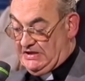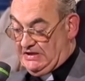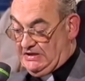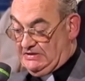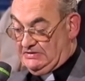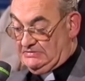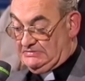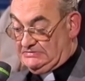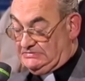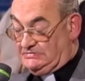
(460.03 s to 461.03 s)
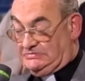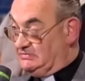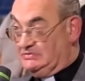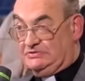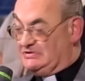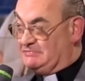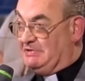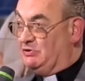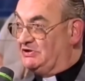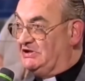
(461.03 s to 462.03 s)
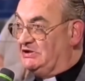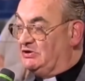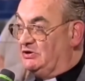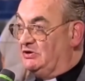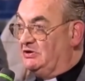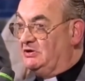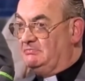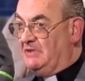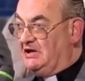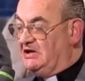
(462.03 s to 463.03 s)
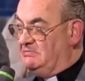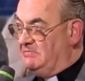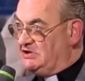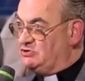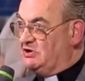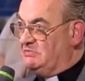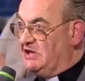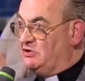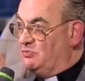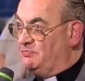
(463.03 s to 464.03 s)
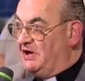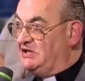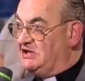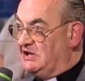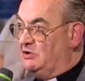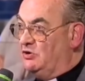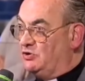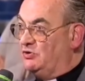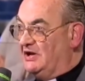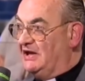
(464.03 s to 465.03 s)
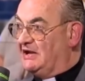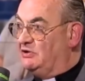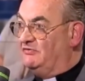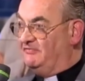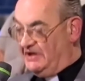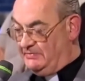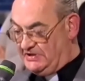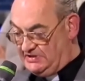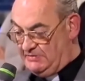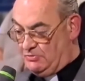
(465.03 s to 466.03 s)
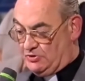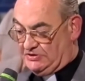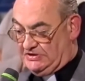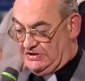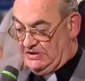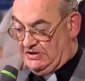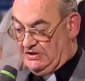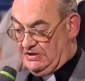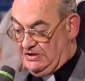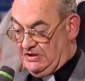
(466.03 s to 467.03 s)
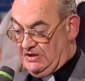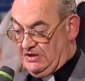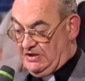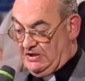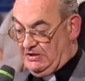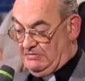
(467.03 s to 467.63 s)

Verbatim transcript: well, swamped in the midst of my companions that they were really dead. But I